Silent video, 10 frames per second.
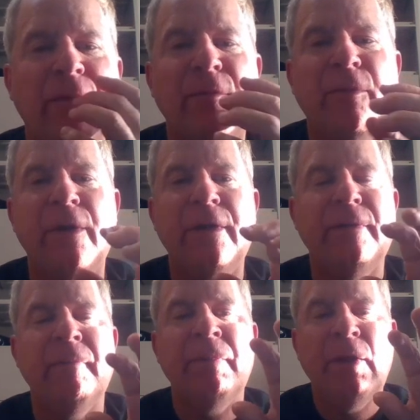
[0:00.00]

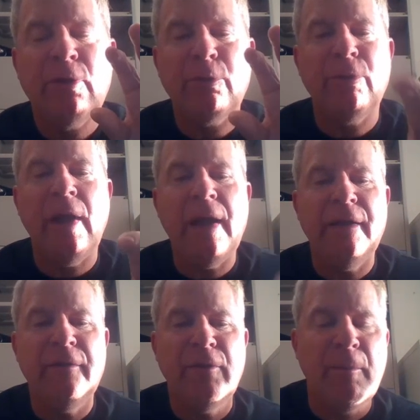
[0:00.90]
probably
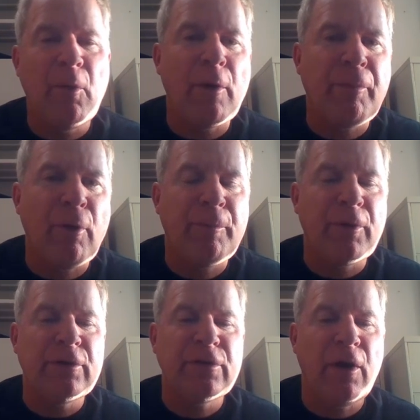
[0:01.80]
create the more
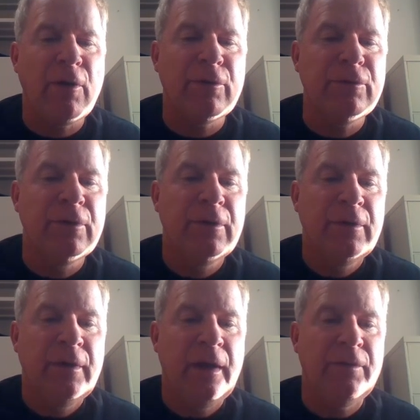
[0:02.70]
appropriate tone
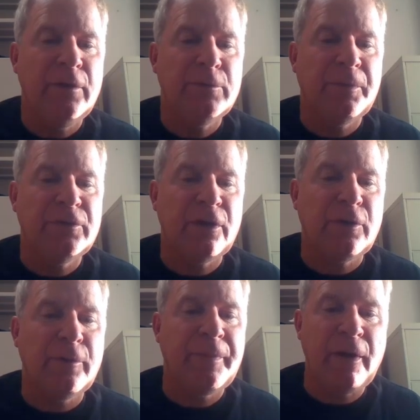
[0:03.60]
in this
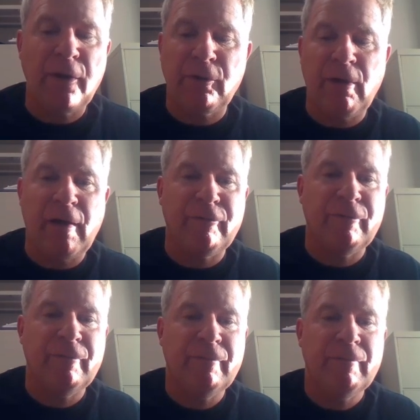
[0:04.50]
particular
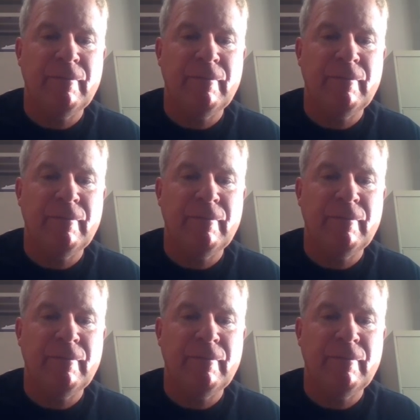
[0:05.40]
paragraph.